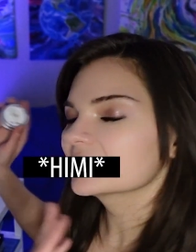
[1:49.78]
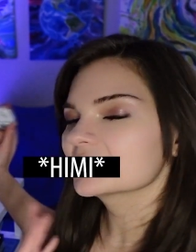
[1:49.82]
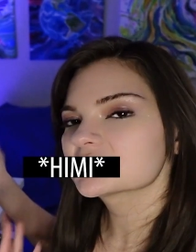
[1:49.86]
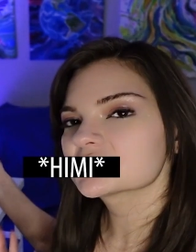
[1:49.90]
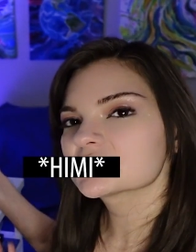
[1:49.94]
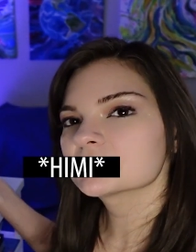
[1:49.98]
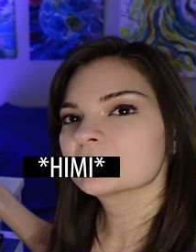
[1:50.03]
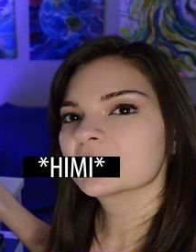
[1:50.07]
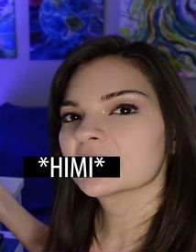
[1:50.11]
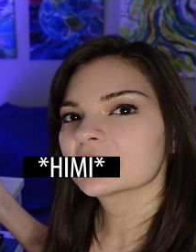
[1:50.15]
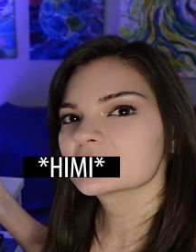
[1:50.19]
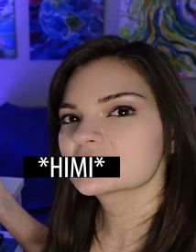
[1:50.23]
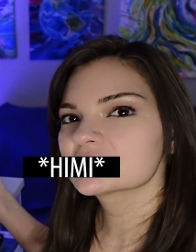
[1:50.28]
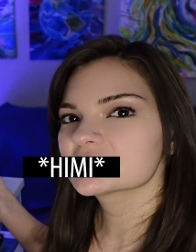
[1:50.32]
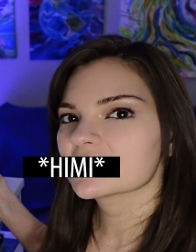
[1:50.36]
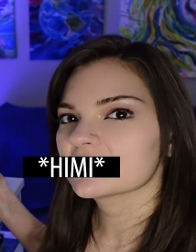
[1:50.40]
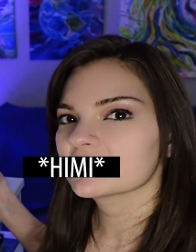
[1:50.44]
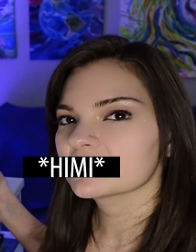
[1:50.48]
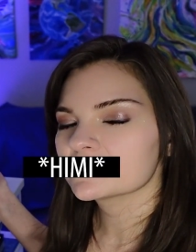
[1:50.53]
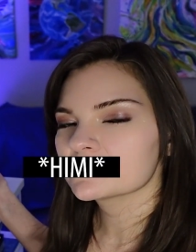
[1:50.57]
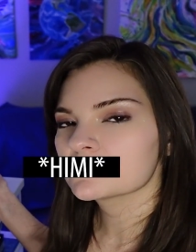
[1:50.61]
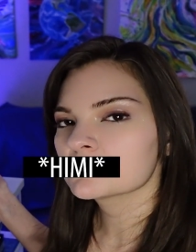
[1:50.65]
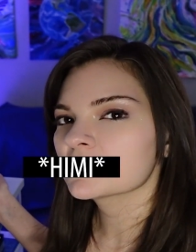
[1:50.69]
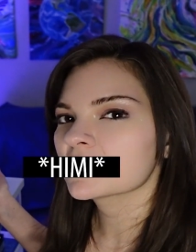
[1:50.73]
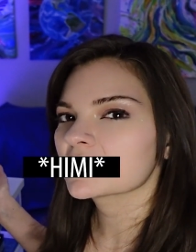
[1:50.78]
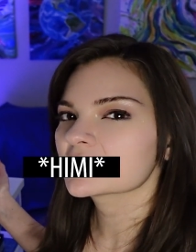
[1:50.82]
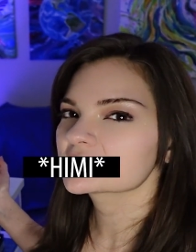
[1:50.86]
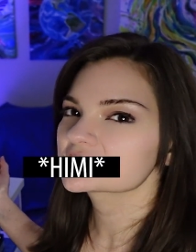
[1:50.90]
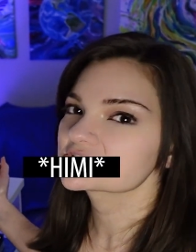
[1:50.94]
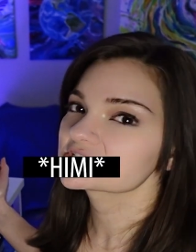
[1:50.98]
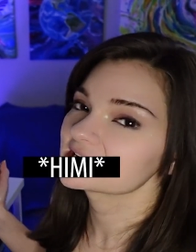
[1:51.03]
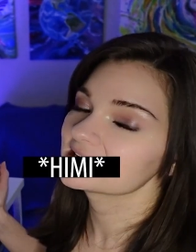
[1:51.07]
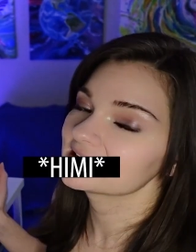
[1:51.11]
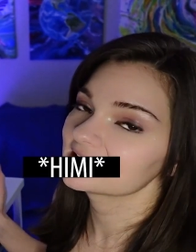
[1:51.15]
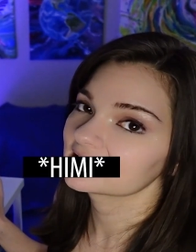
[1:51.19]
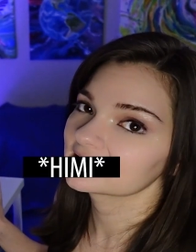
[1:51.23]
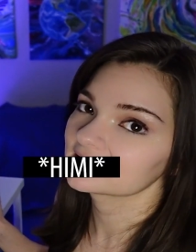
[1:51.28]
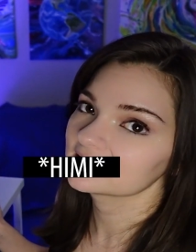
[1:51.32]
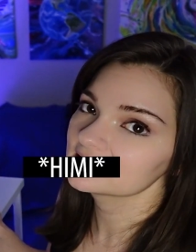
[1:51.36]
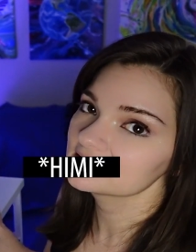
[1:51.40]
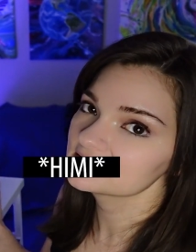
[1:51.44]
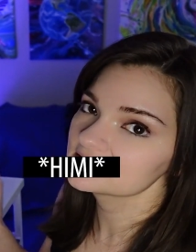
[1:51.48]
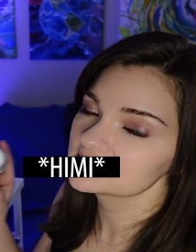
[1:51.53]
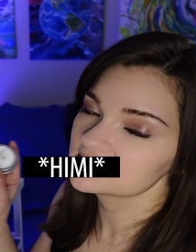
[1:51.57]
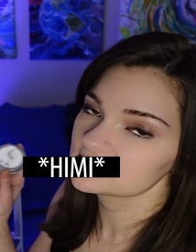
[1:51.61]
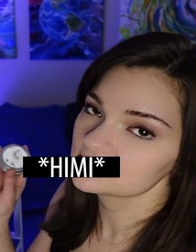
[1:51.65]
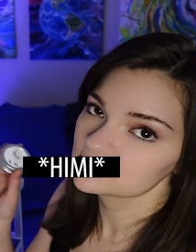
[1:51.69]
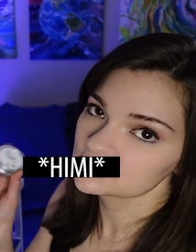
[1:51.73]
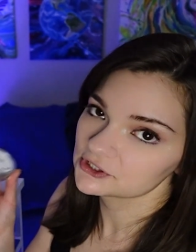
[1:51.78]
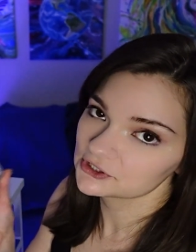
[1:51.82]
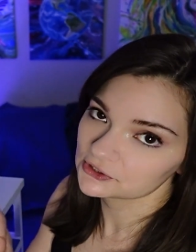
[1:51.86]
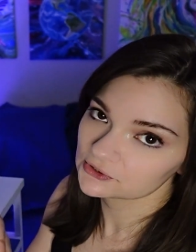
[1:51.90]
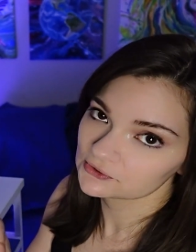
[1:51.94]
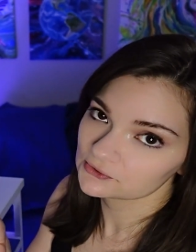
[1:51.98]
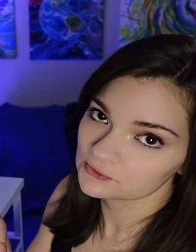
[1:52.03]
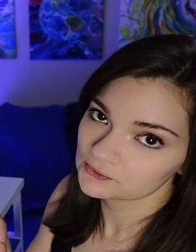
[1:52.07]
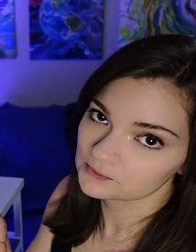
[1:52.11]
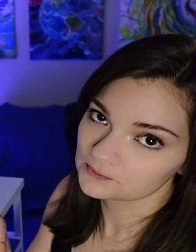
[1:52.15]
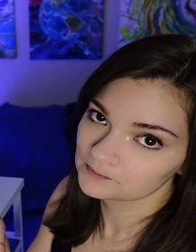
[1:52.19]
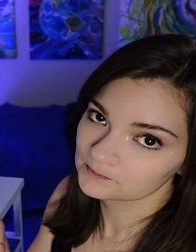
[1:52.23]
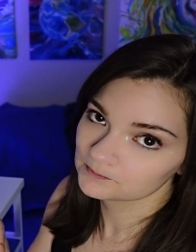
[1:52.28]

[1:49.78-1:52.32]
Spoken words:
HMI Jelly Gouache kit gives you 2.